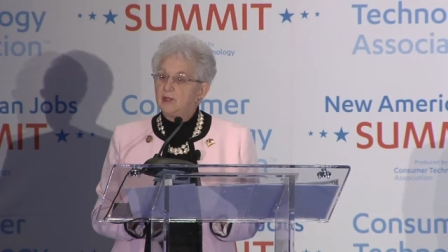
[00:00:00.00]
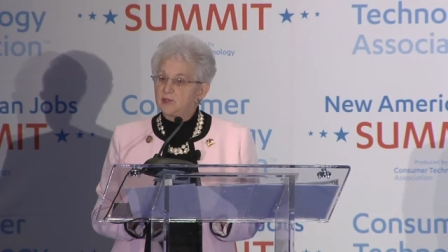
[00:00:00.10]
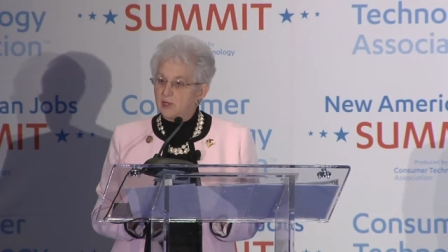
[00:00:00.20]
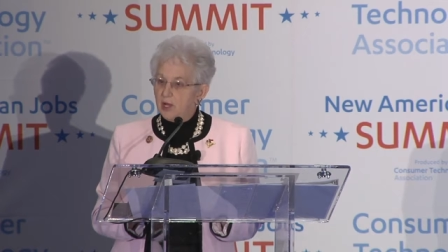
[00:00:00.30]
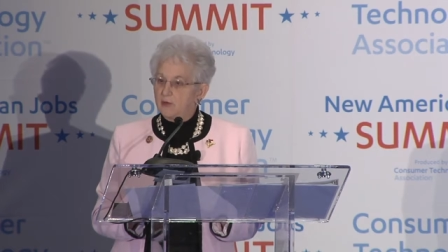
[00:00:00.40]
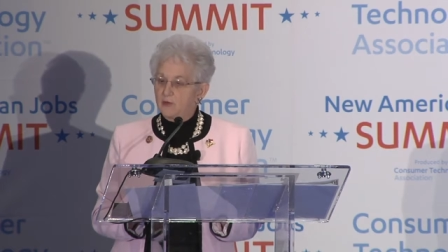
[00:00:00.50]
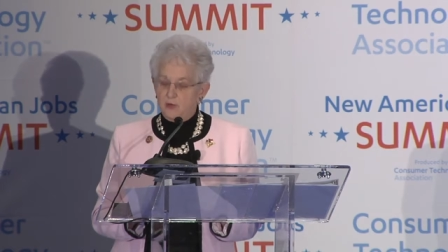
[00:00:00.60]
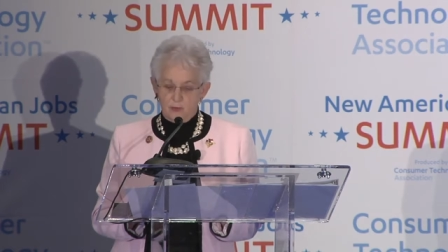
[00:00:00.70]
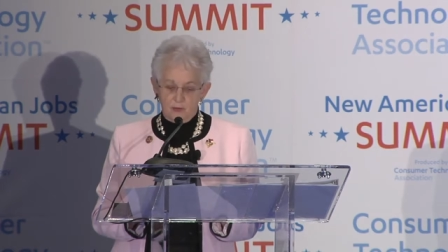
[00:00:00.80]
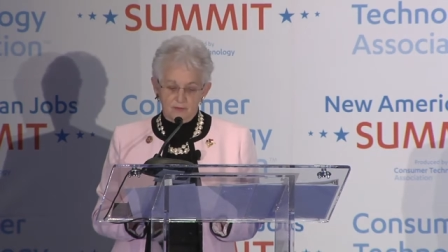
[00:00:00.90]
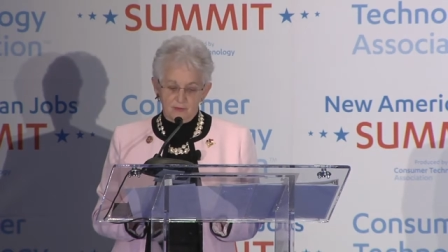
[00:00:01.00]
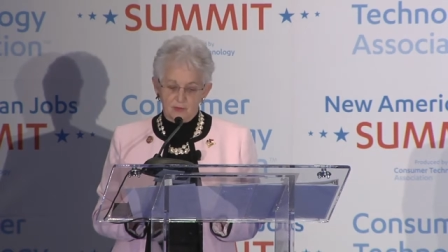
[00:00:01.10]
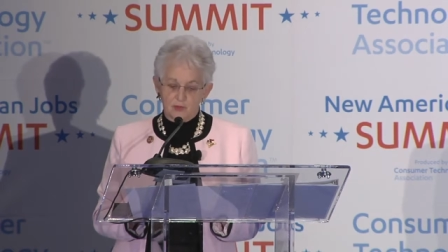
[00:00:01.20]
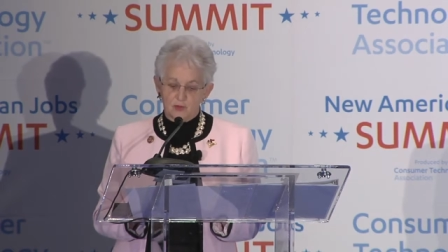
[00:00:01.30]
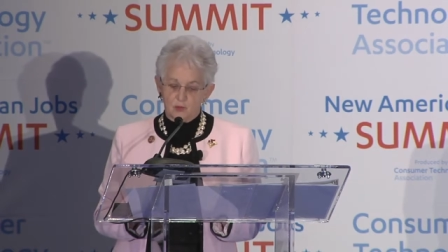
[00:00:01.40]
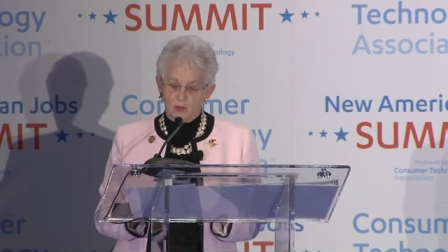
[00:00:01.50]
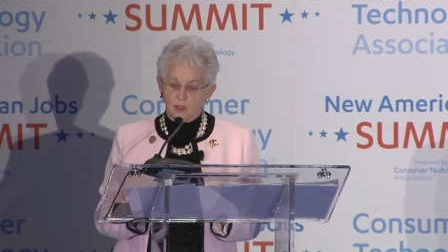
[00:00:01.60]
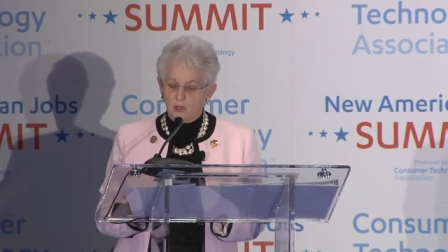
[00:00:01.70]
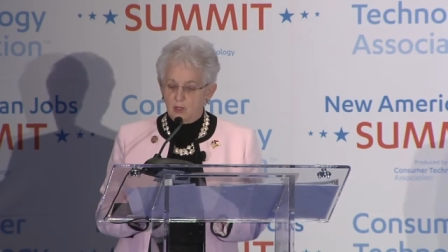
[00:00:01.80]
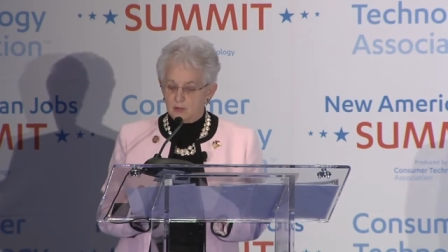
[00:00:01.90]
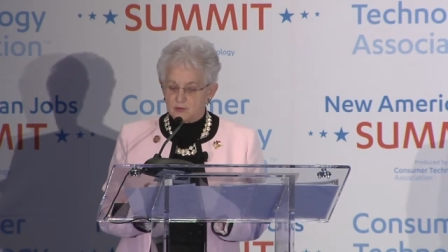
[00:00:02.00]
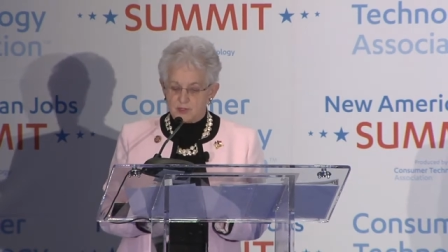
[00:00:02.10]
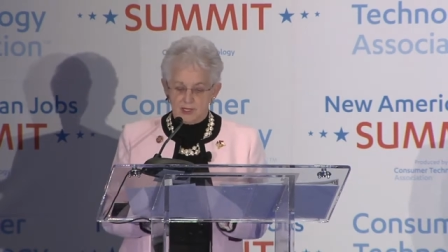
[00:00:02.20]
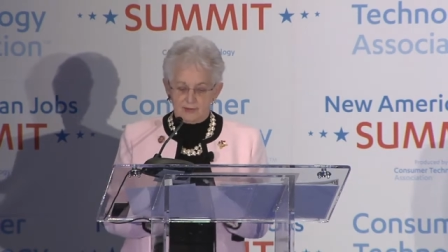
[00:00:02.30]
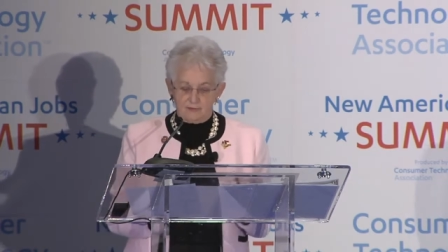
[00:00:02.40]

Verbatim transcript: It's an honor and a privilege to work alongside